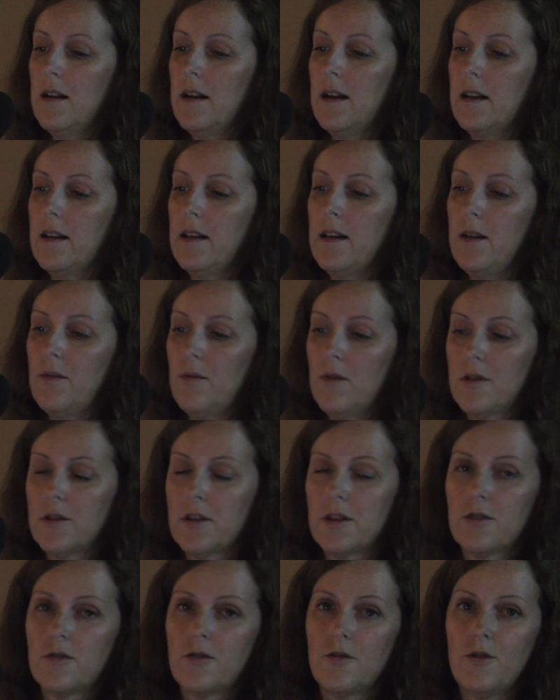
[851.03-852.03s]
and he
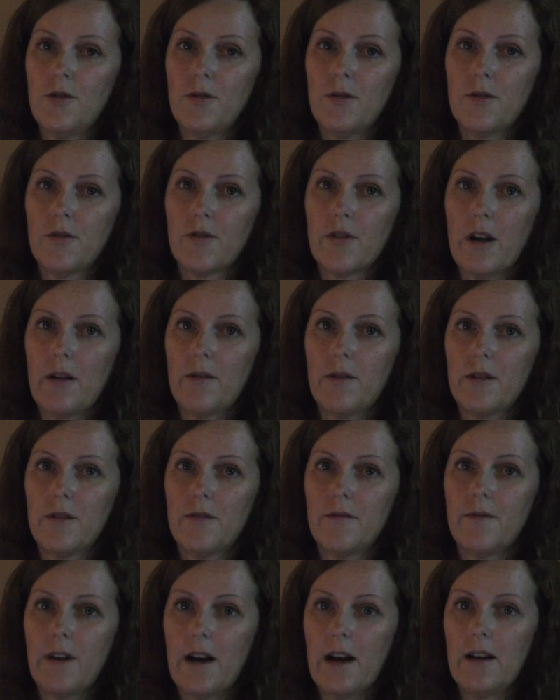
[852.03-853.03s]
wanted to use
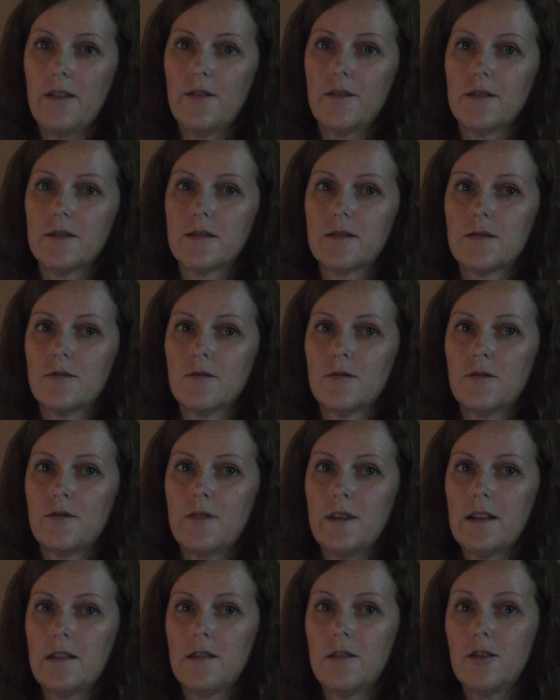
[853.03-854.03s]
our virus to
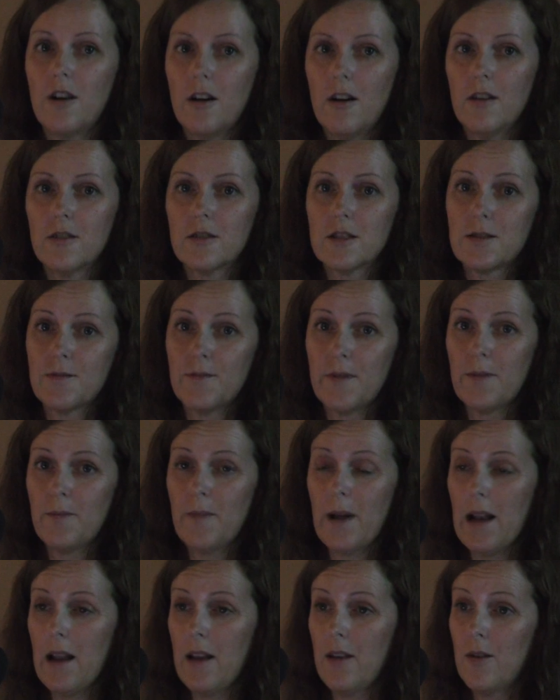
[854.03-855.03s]
treat dogs with
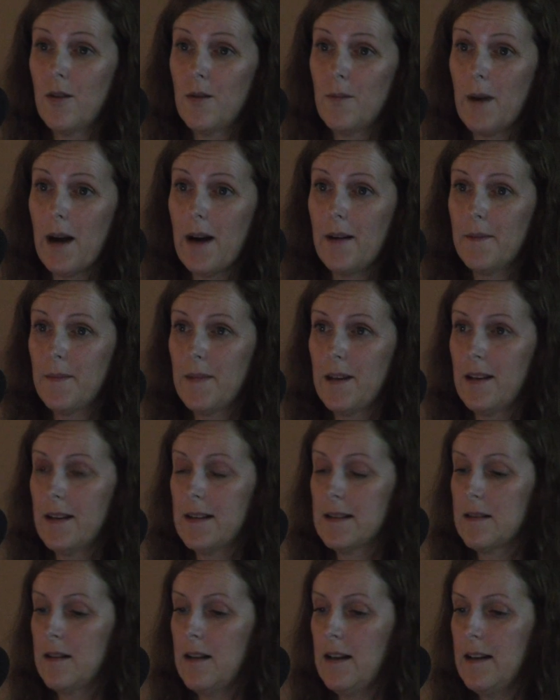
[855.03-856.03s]
melanoma in
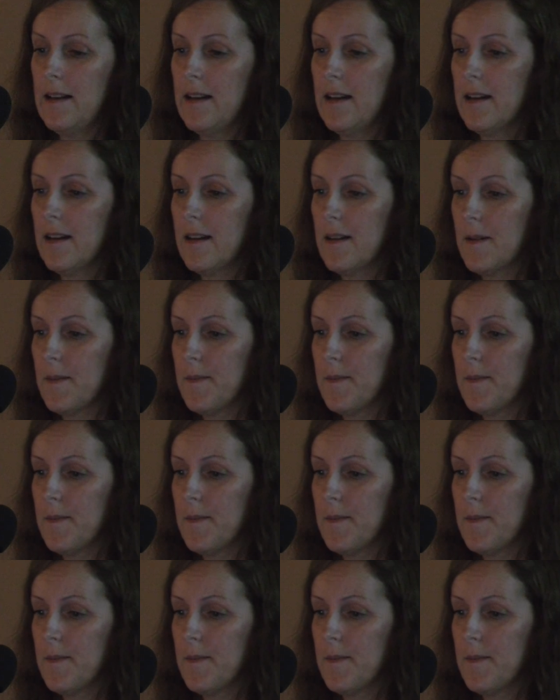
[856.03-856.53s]
his clinic.